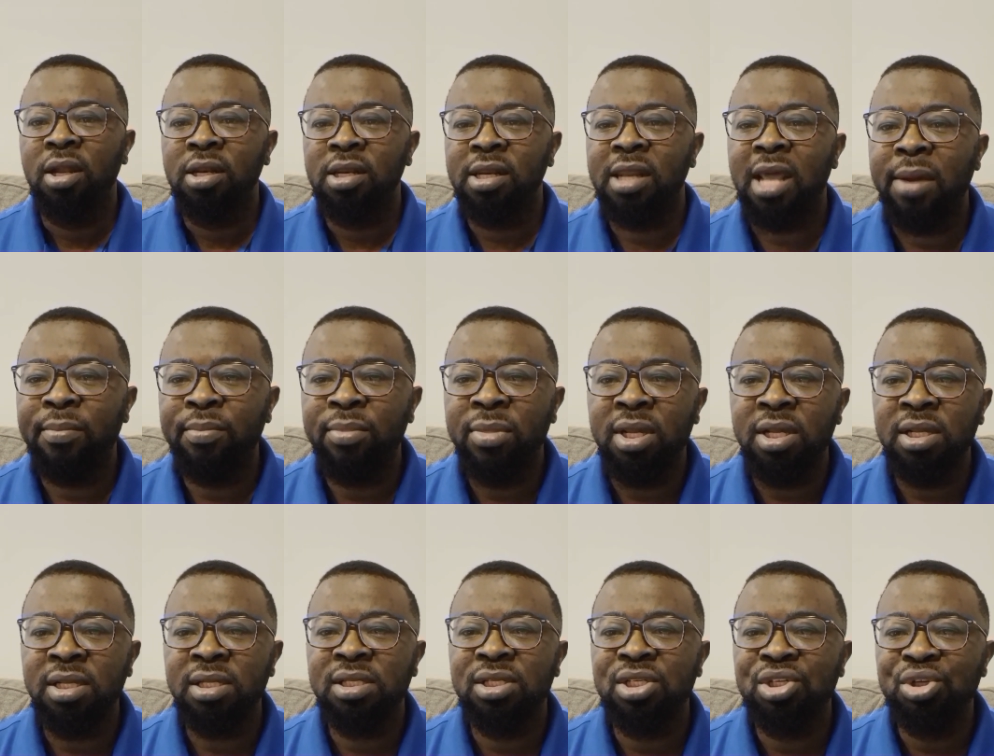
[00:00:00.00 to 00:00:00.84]
That
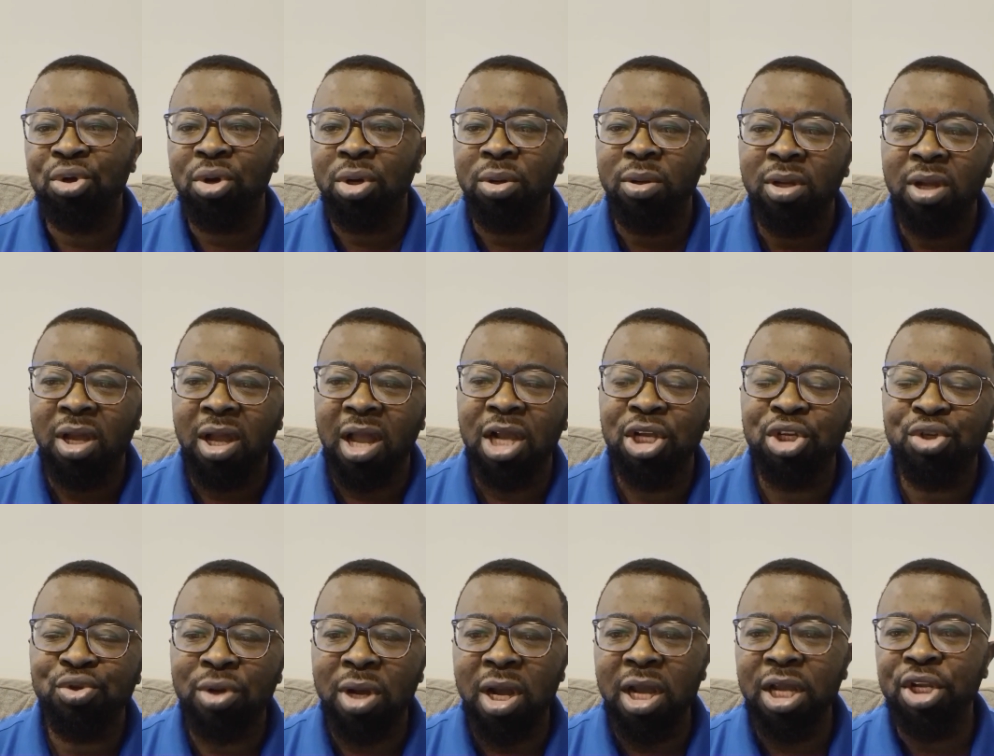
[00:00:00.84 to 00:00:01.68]
means your
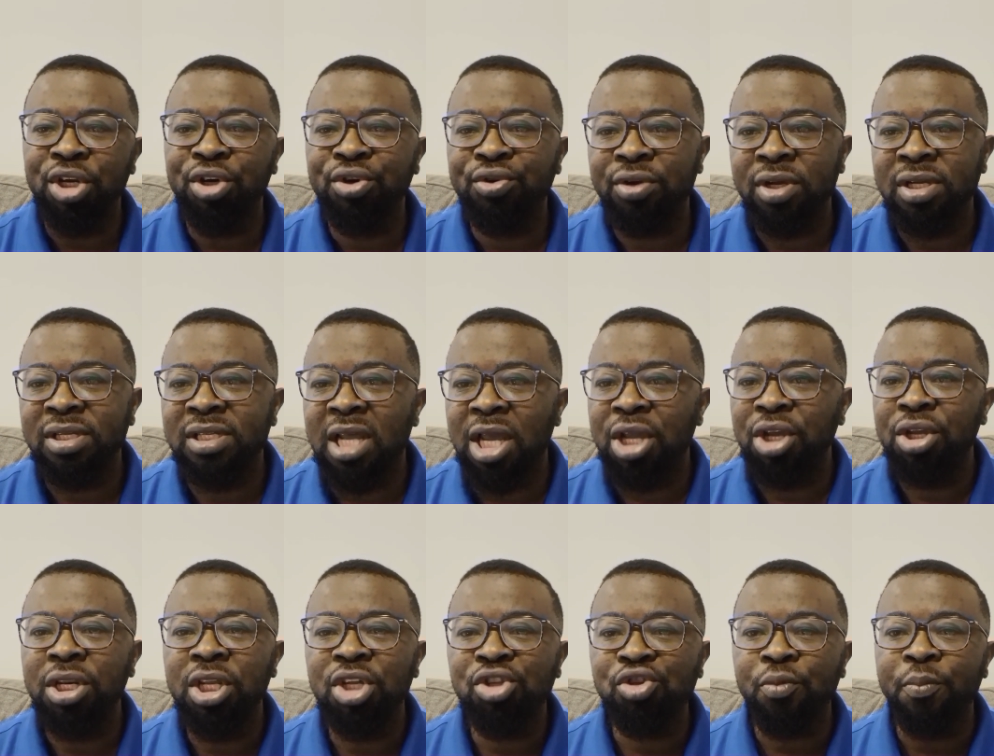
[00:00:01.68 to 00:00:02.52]
actual interest that you
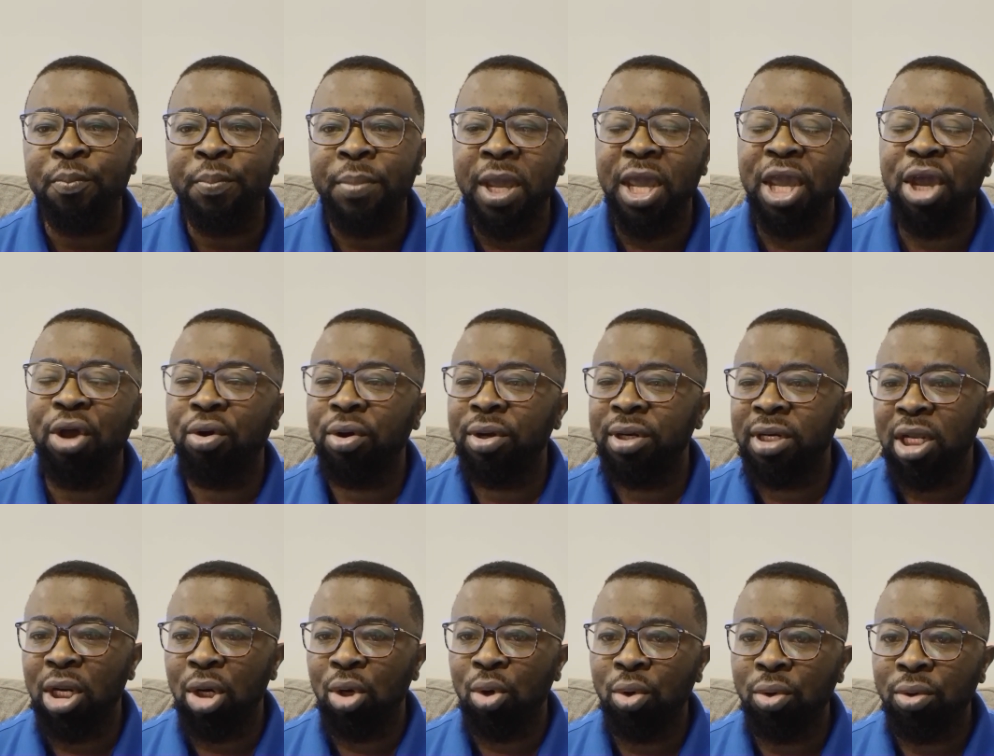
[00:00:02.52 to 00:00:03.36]
need to pay on
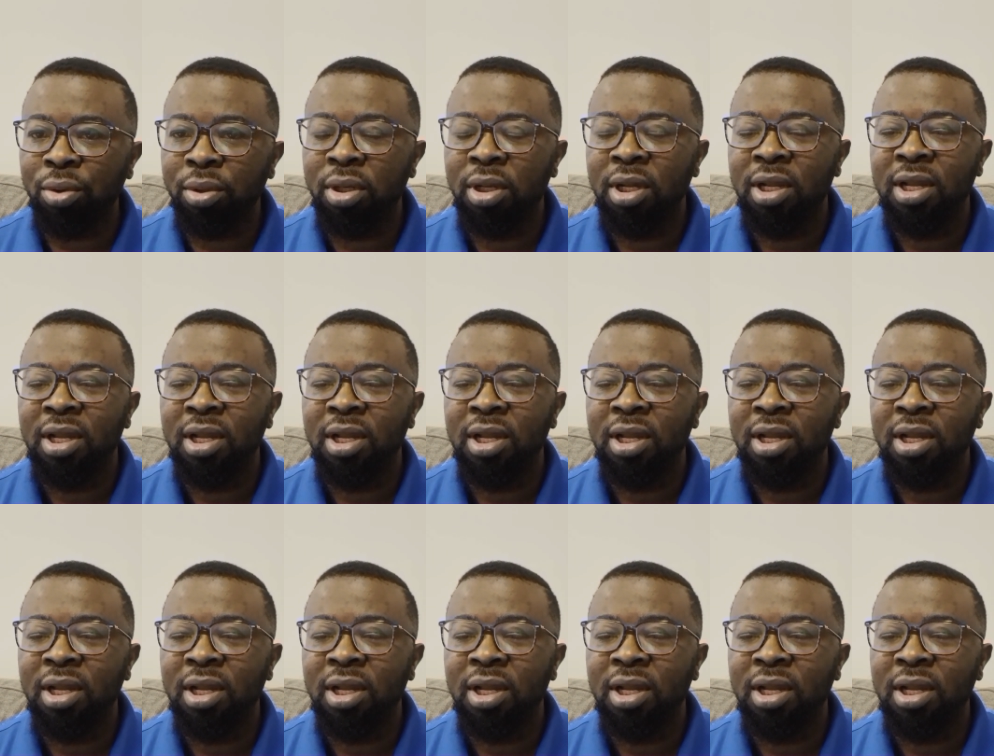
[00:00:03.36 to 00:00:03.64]
the loan